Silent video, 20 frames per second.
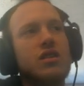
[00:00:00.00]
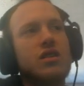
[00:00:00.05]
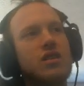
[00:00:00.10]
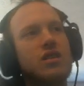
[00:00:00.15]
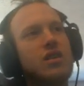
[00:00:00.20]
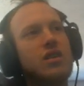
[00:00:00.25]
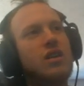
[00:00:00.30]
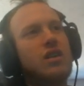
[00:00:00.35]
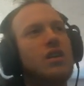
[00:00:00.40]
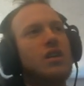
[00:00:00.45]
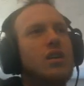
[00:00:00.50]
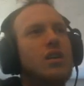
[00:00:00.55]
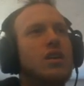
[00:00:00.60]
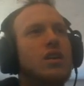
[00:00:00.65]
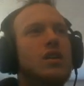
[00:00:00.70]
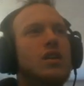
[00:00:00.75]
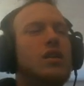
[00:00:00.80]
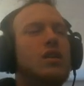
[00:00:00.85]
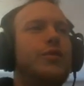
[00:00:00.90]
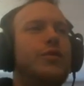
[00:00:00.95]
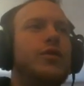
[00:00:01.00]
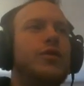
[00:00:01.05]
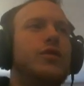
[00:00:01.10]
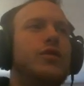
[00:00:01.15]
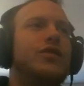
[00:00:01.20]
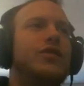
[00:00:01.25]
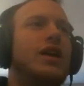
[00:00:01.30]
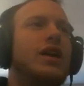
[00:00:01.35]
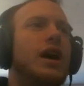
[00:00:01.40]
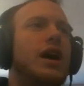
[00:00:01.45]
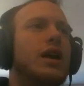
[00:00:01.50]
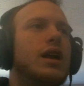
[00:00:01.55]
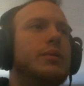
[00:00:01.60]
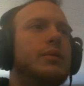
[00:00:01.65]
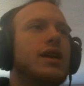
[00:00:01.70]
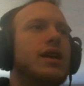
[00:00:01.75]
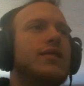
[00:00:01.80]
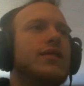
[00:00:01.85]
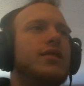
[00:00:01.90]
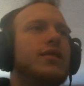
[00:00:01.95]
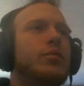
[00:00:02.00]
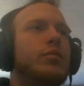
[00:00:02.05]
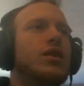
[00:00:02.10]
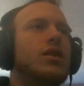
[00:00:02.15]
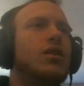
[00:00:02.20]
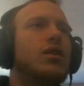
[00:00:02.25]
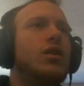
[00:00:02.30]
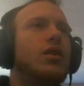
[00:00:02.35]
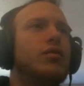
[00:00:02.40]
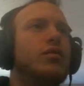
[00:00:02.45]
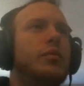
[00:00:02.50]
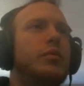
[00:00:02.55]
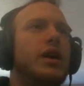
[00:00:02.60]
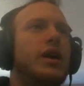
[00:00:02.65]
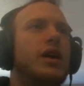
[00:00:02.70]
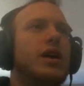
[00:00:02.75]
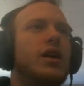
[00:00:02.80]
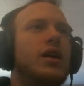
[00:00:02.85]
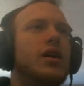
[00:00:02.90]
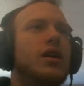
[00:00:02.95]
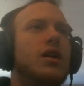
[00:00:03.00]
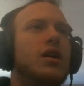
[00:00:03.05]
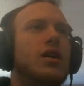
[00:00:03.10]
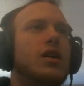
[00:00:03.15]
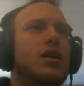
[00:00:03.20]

hopefully you're just not up against a better overpair.